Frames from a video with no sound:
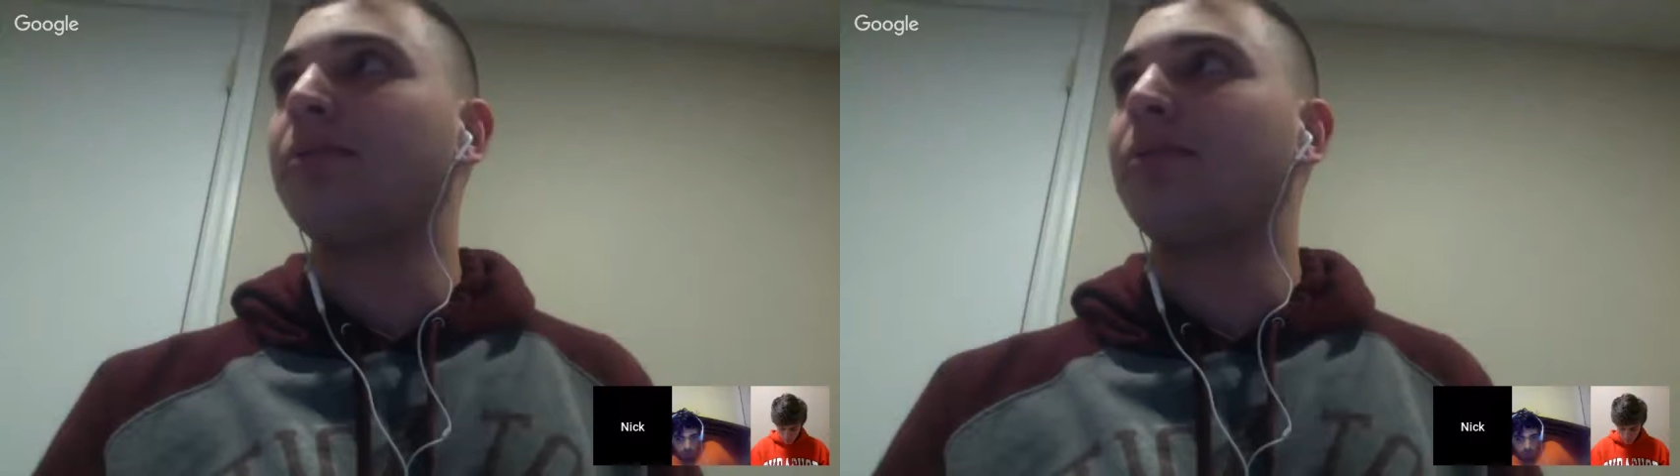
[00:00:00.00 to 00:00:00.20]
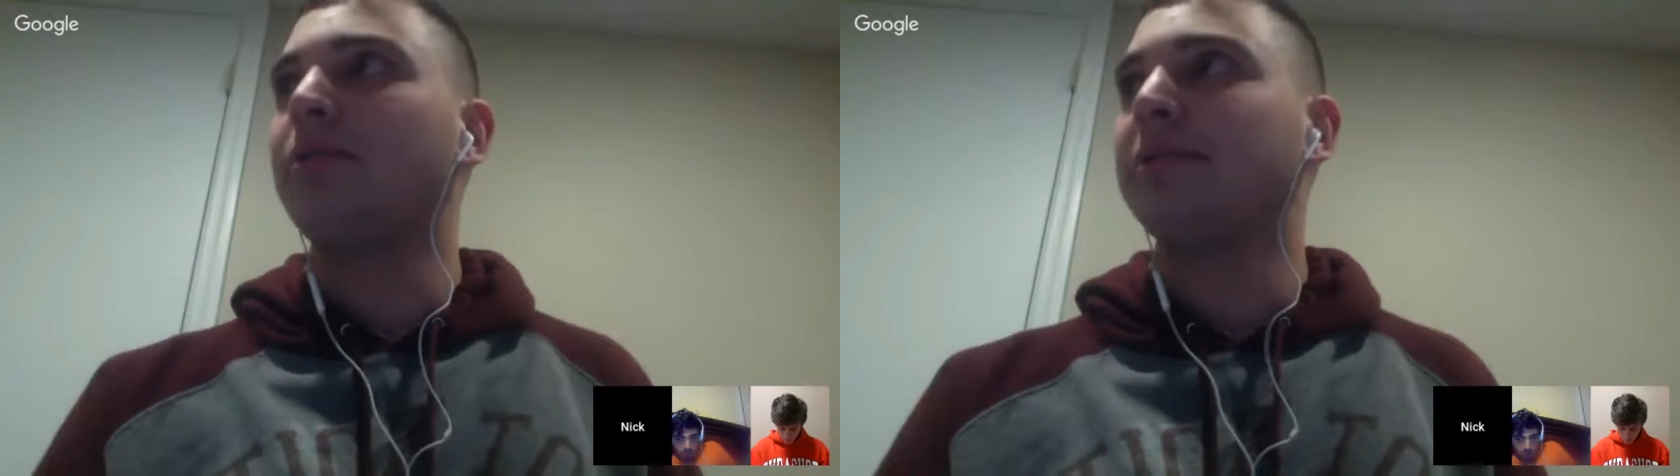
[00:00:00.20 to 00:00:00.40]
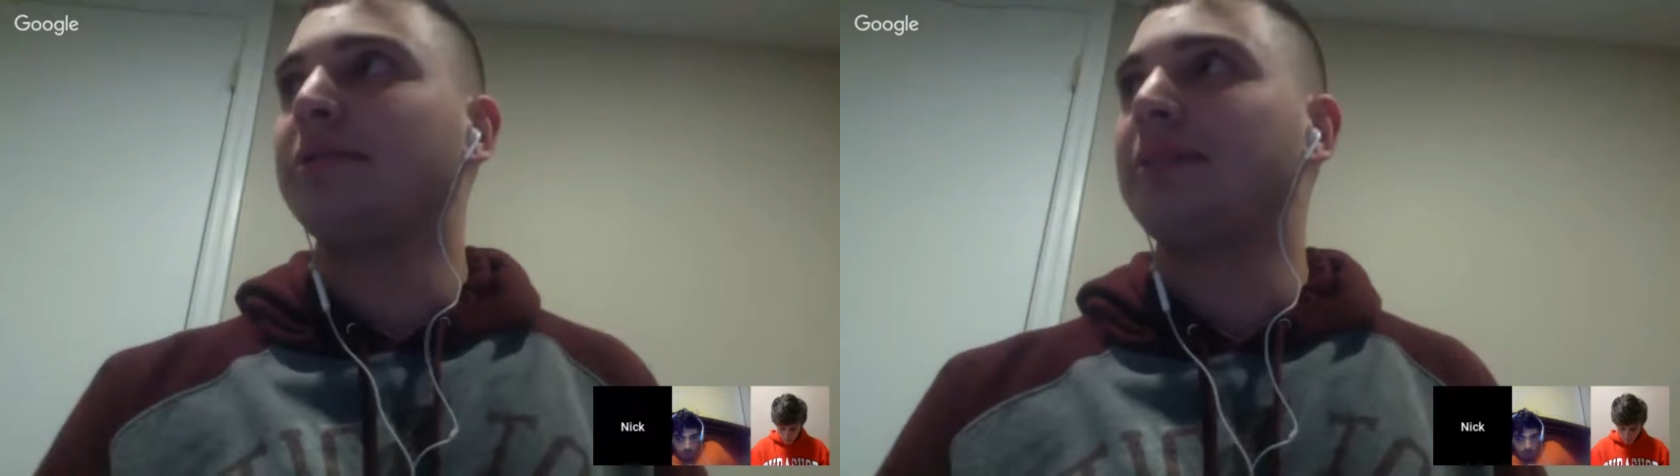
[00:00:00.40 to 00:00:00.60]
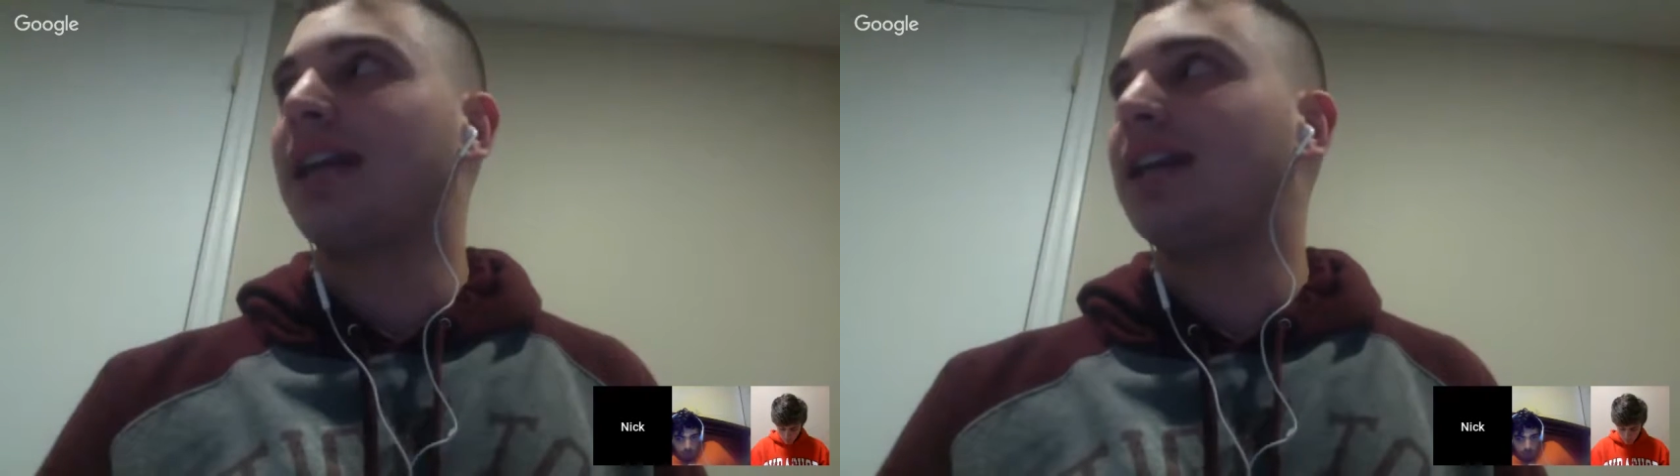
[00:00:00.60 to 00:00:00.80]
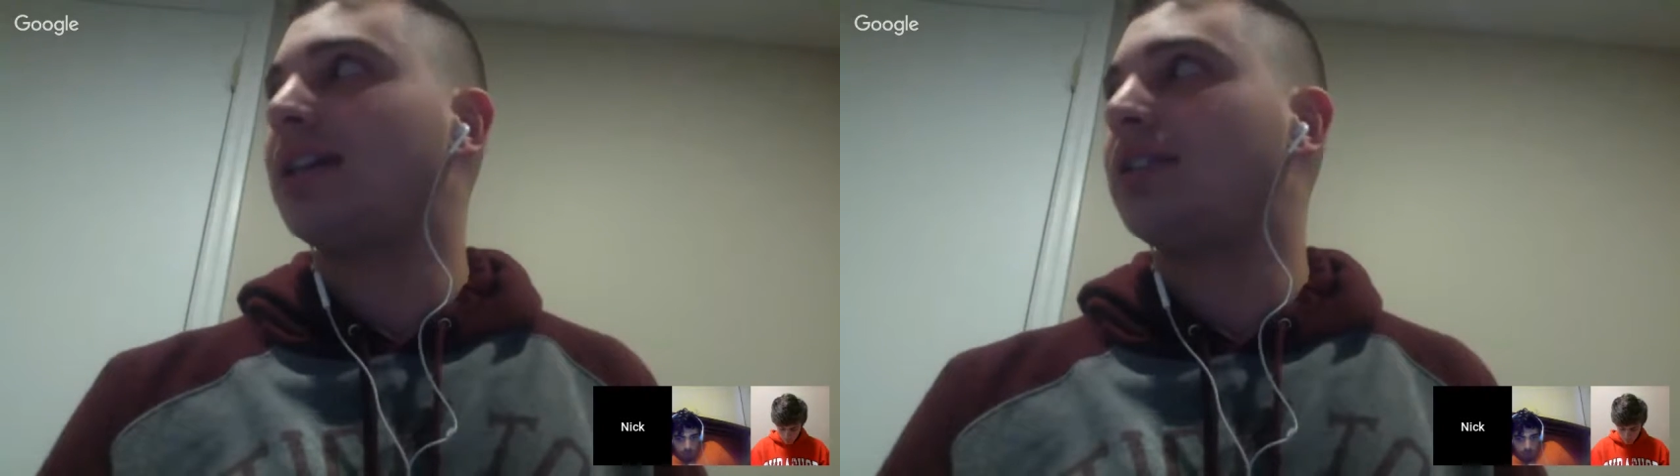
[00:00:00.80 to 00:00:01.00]
if I'm
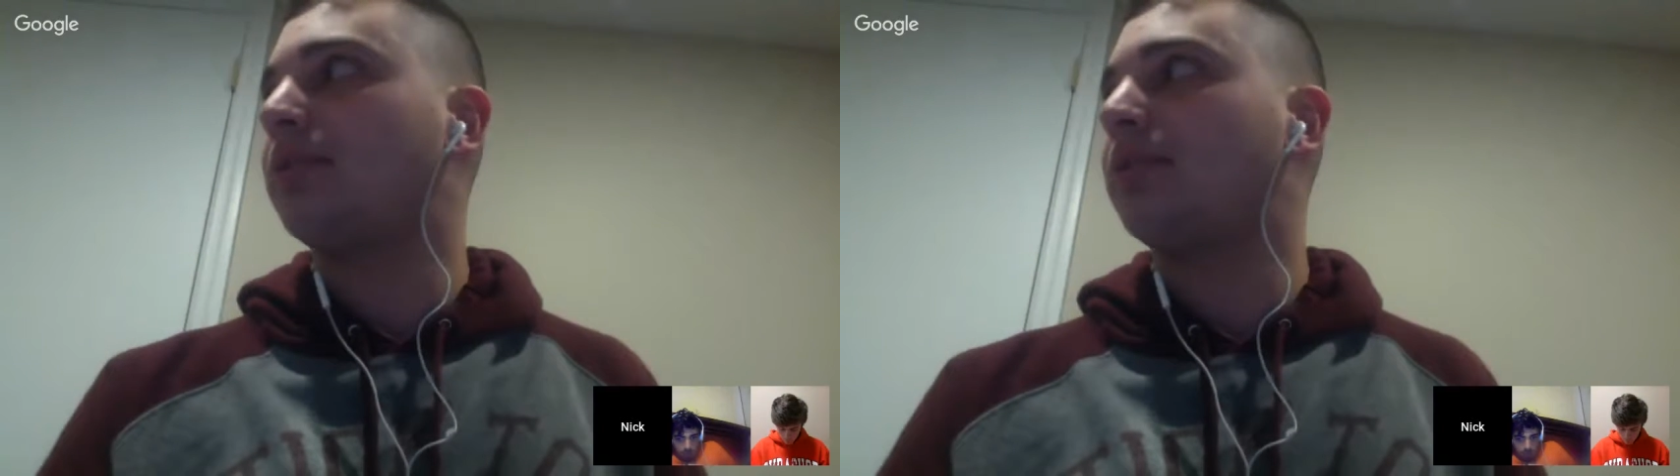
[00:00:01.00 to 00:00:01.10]
getting into